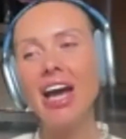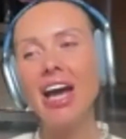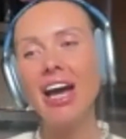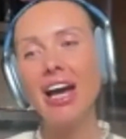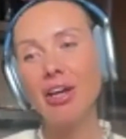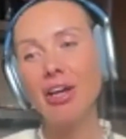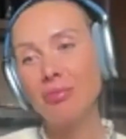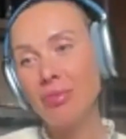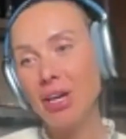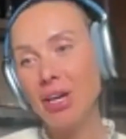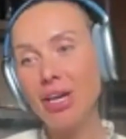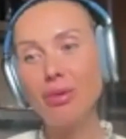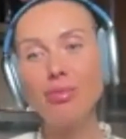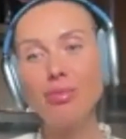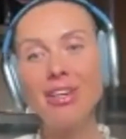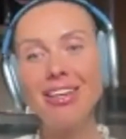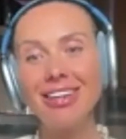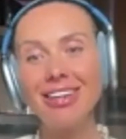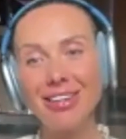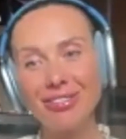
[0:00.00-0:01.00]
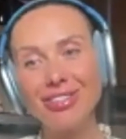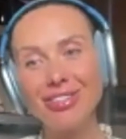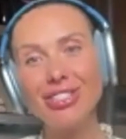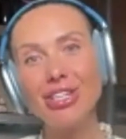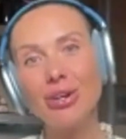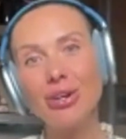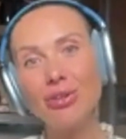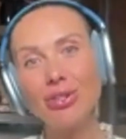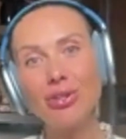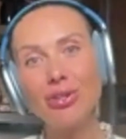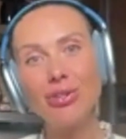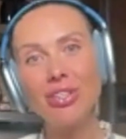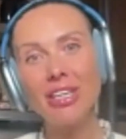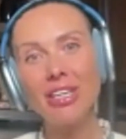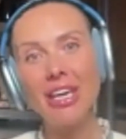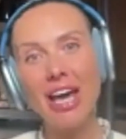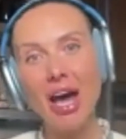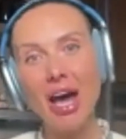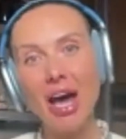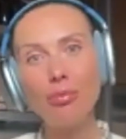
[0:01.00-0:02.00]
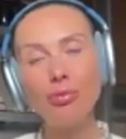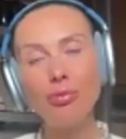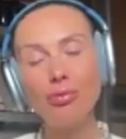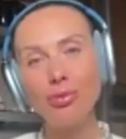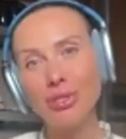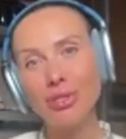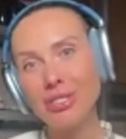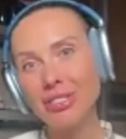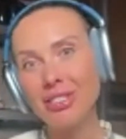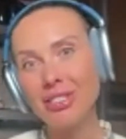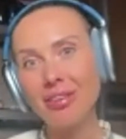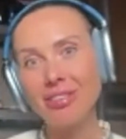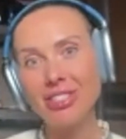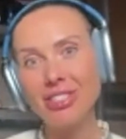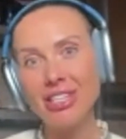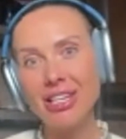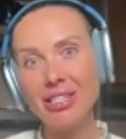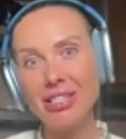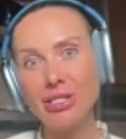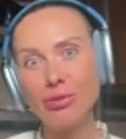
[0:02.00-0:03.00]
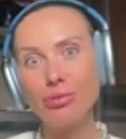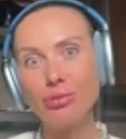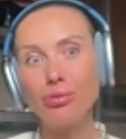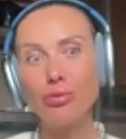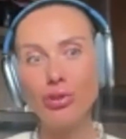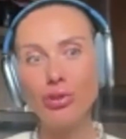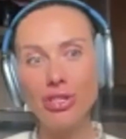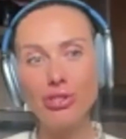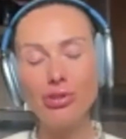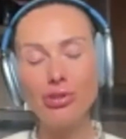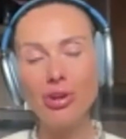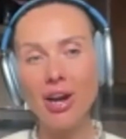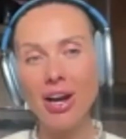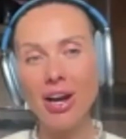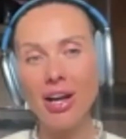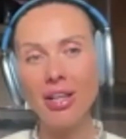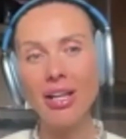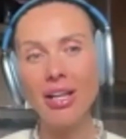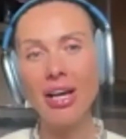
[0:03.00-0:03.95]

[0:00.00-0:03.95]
and maybe even download the app with 7 days free trial.